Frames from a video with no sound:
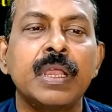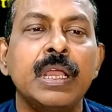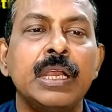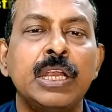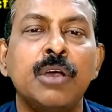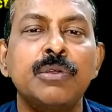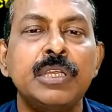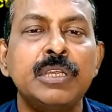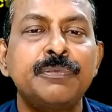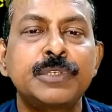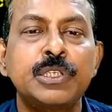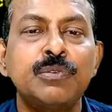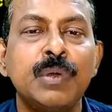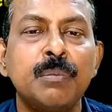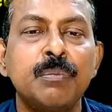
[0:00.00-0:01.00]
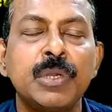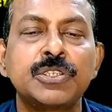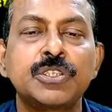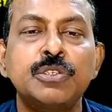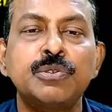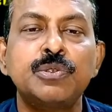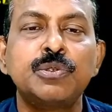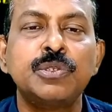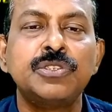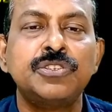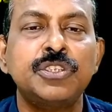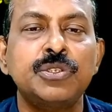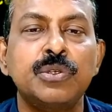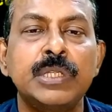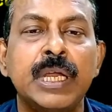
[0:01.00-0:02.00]
Now, if Q1 plus Q2 is
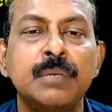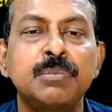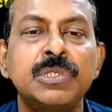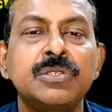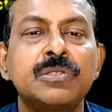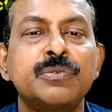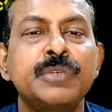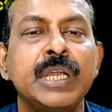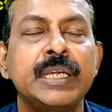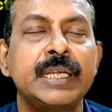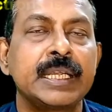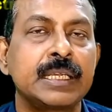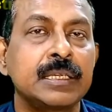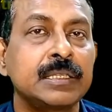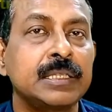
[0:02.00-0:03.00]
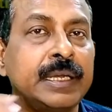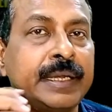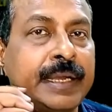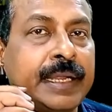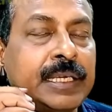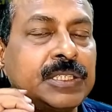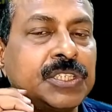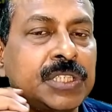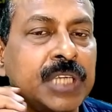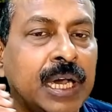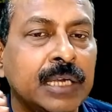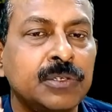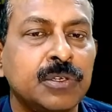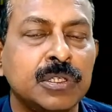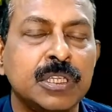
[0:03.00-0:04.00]
0, that means we are taking the net charge
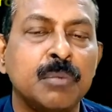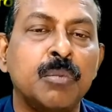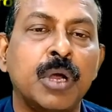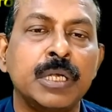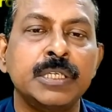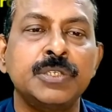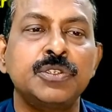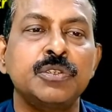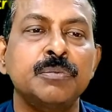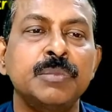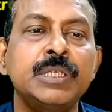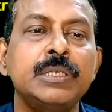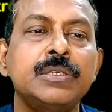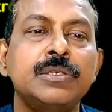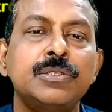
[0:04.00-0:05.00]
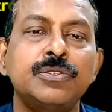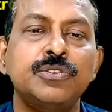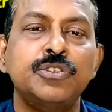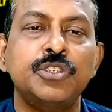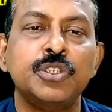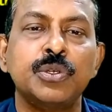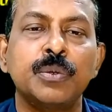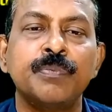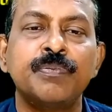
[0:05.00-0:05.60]
on the body to be 0.